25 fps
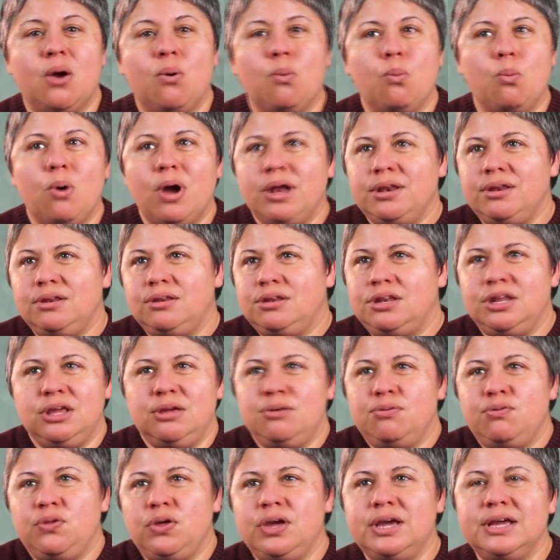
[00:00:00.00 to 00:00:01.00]
What do
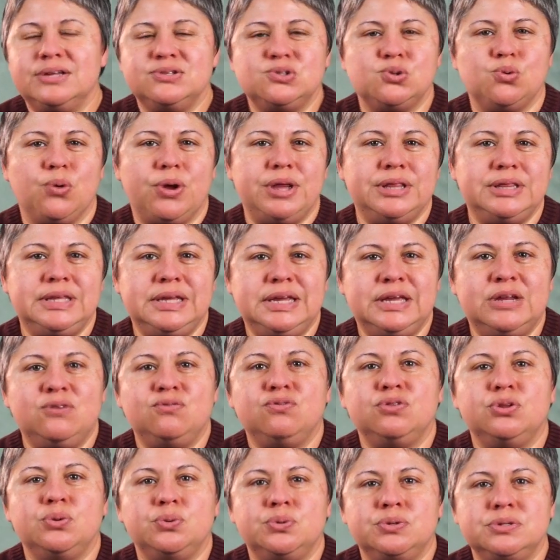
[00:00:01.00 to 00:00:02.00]
you think has greatly
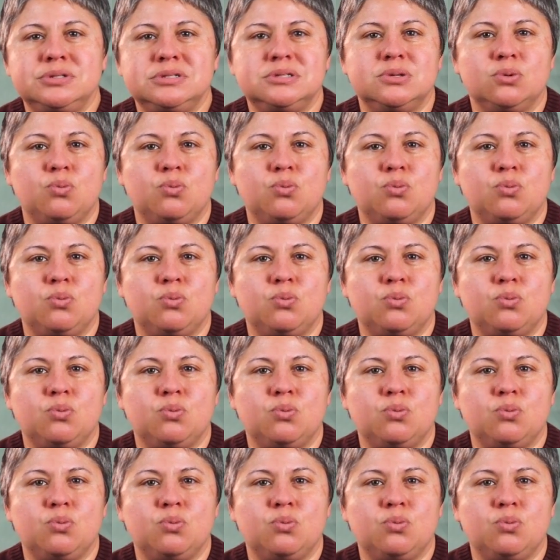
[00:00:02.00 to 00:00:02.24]
influenced